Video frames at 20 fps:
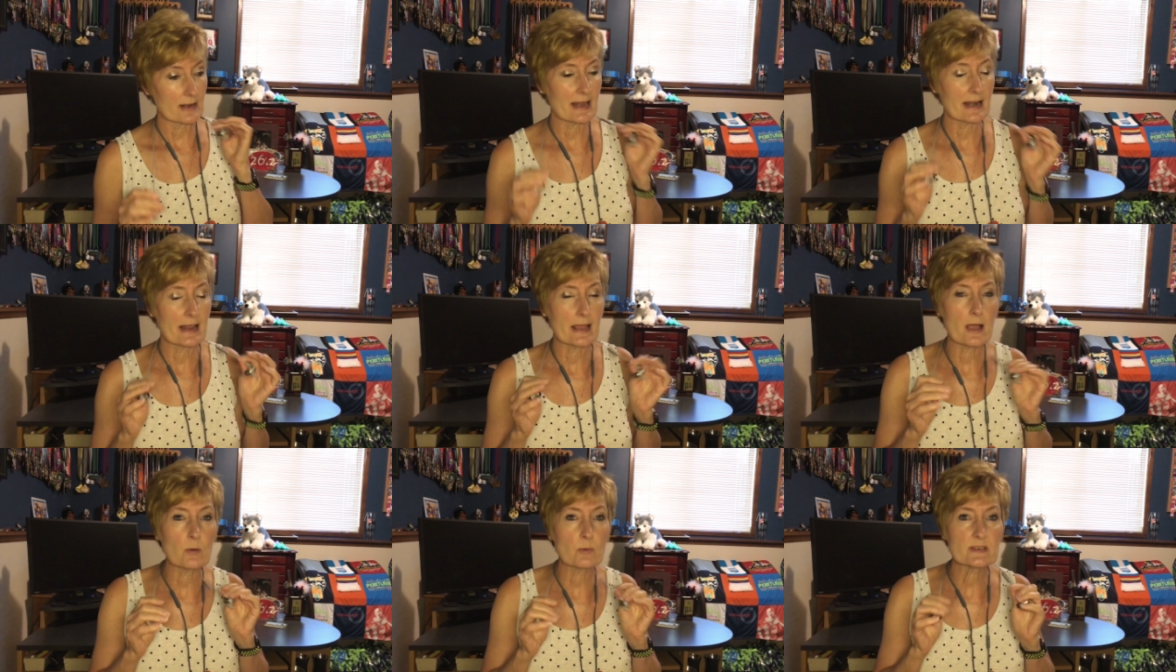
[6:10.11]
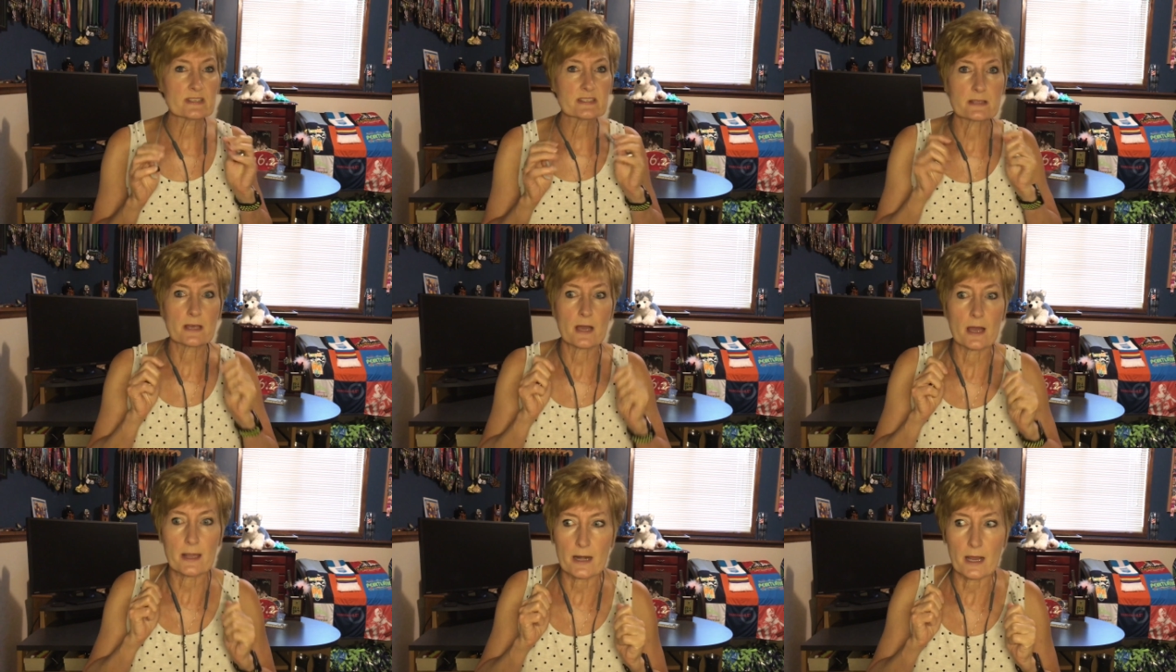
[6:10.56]
and I always
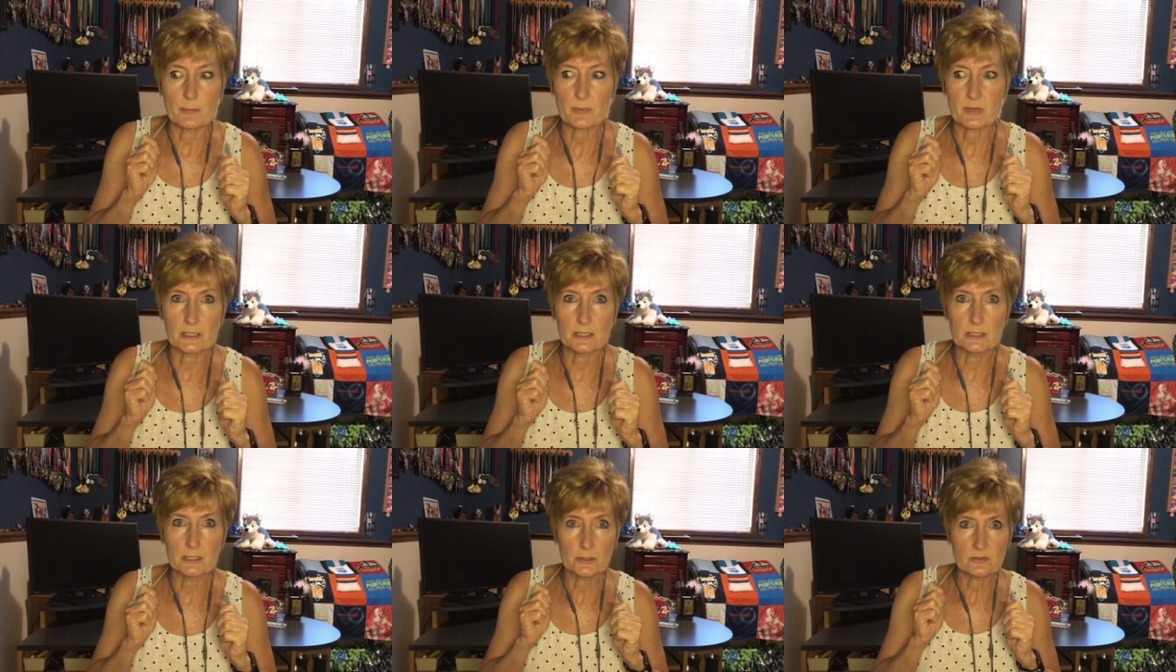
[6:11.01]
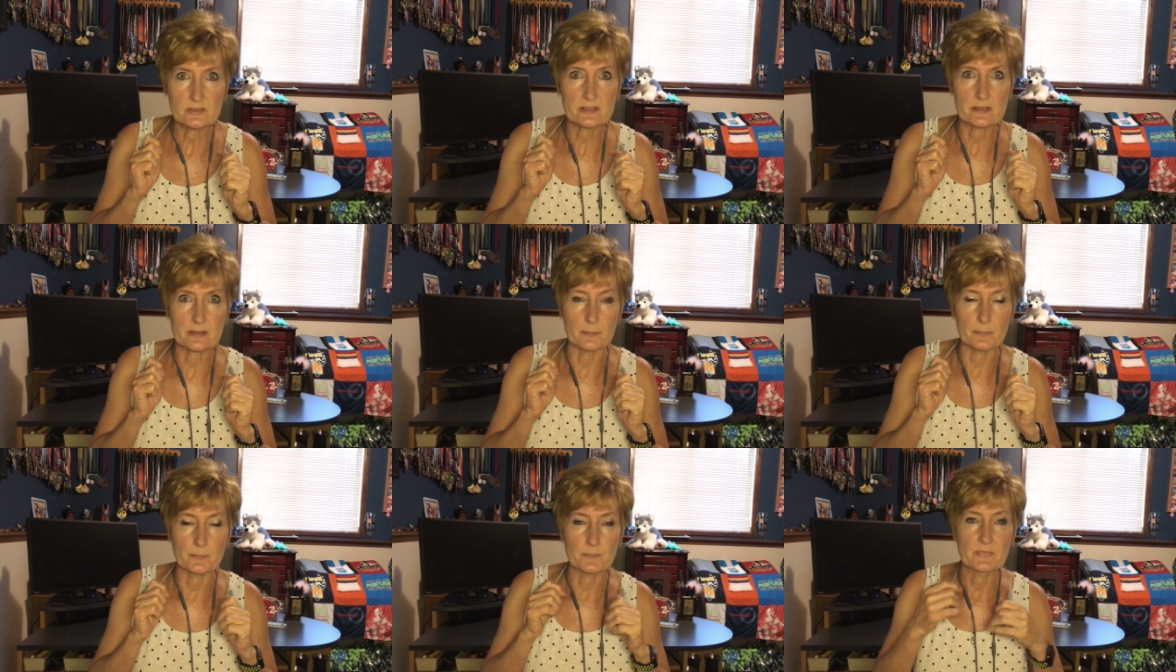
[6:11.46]
thought I'm going to lose
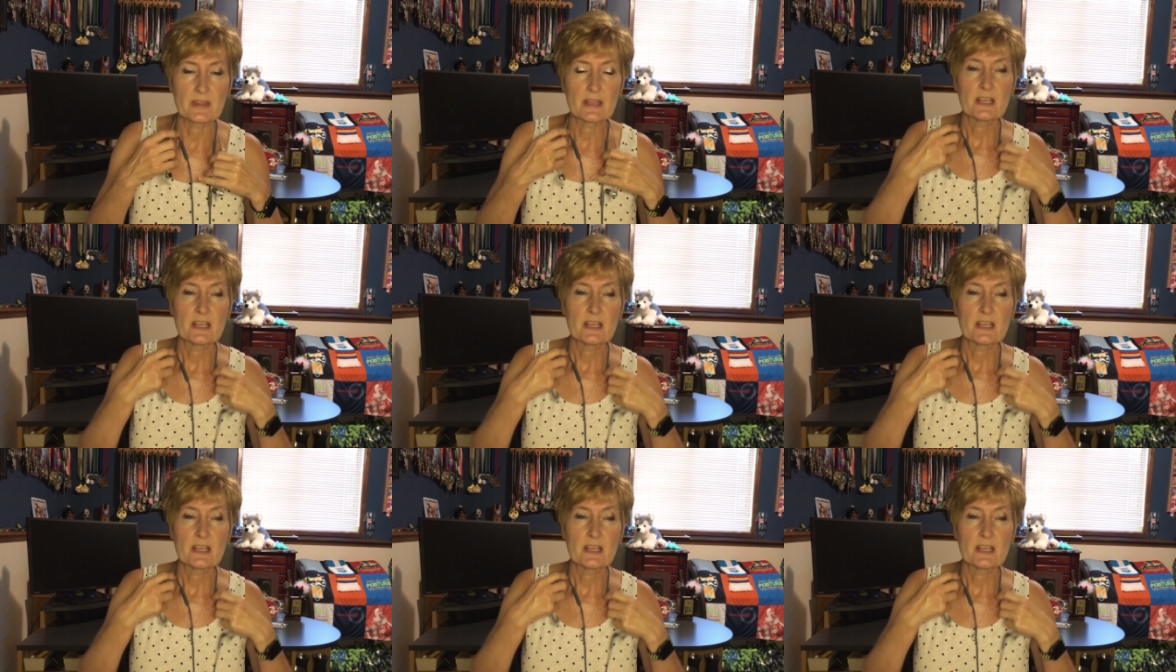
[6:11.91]
them.